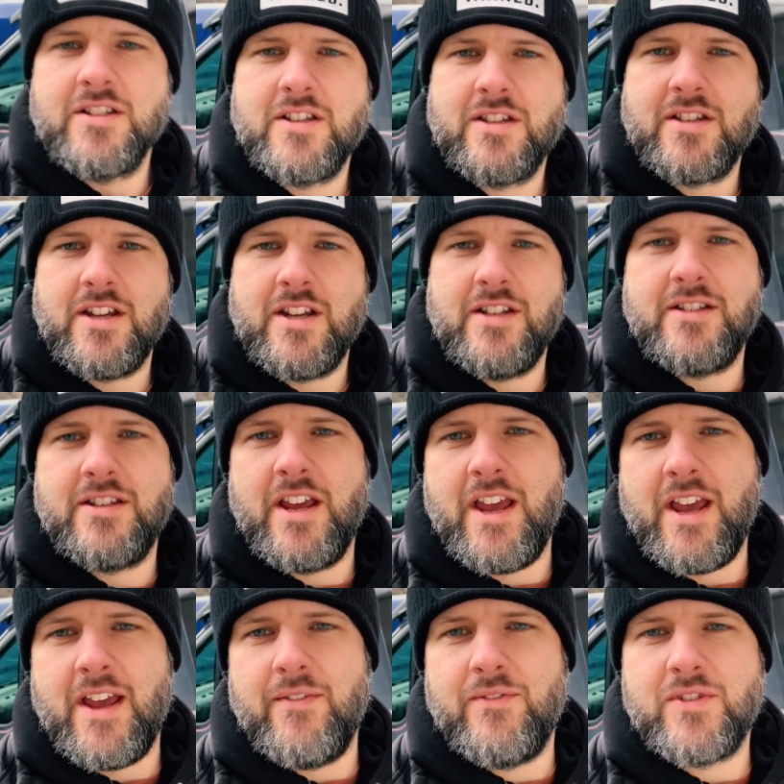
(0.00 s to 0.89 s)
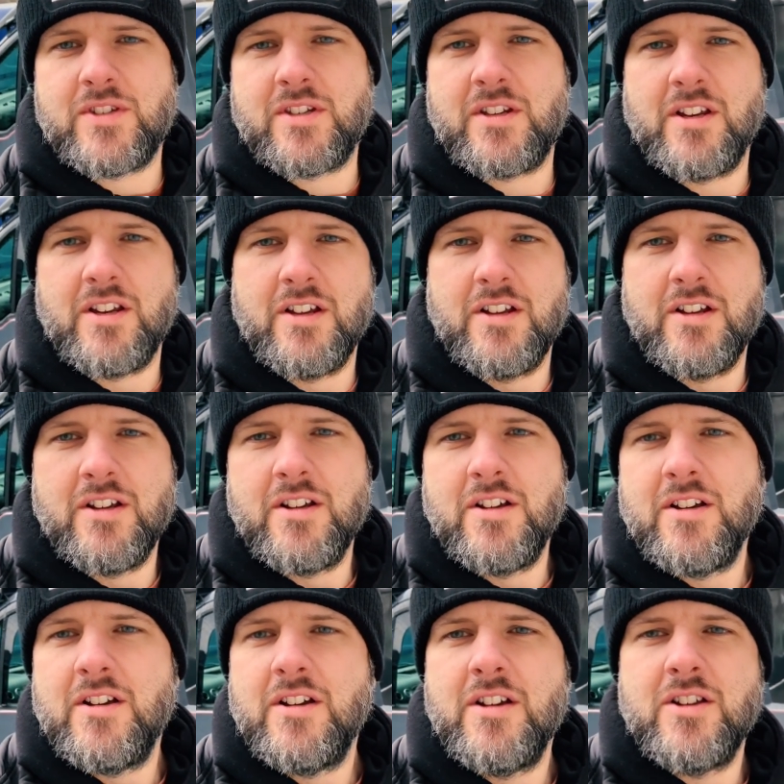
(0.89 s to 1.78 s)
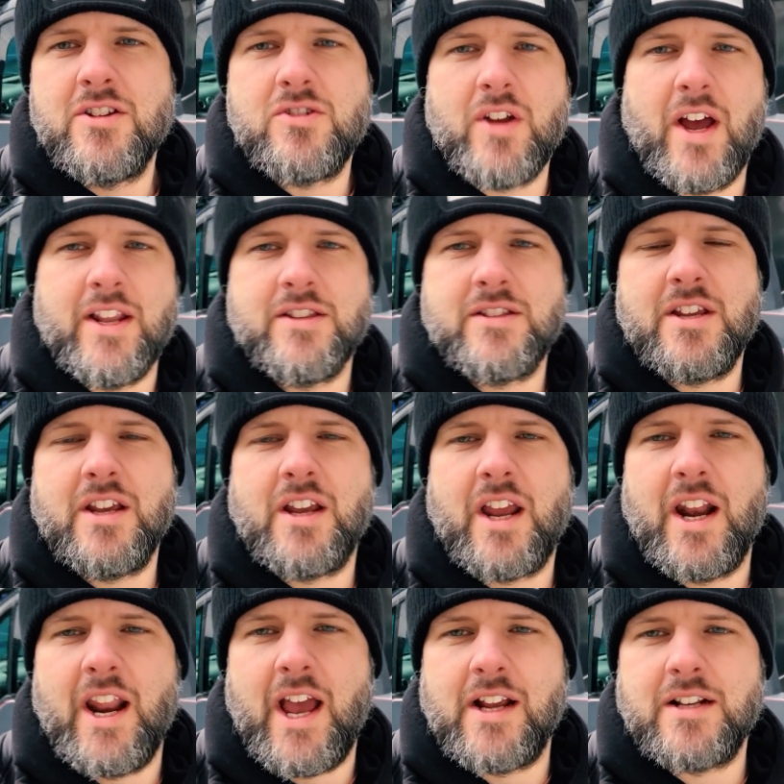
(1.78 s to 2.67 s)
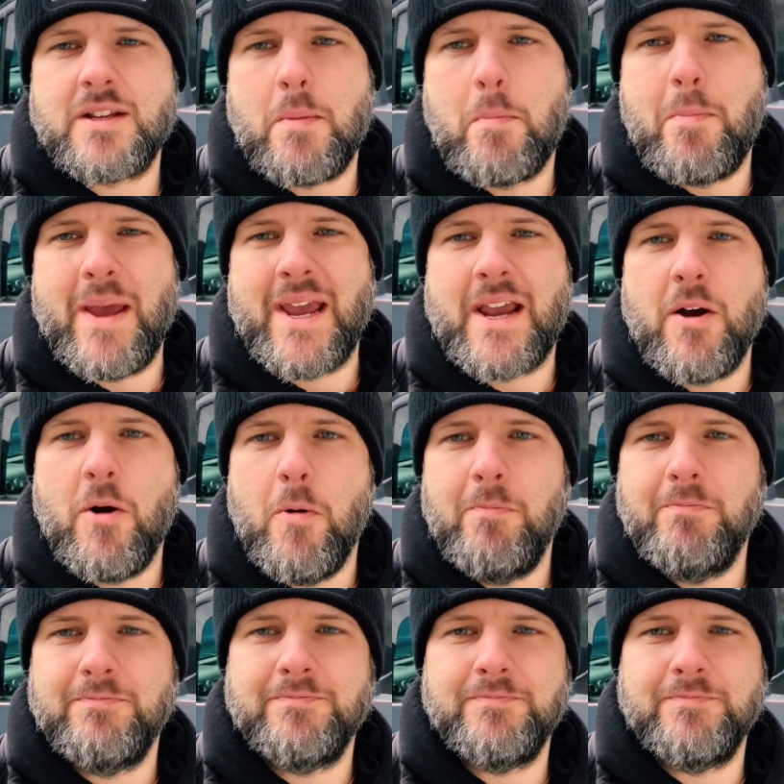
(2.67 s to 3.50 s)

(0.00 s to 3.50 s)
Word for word: to see Dave's Transit Connect pickup.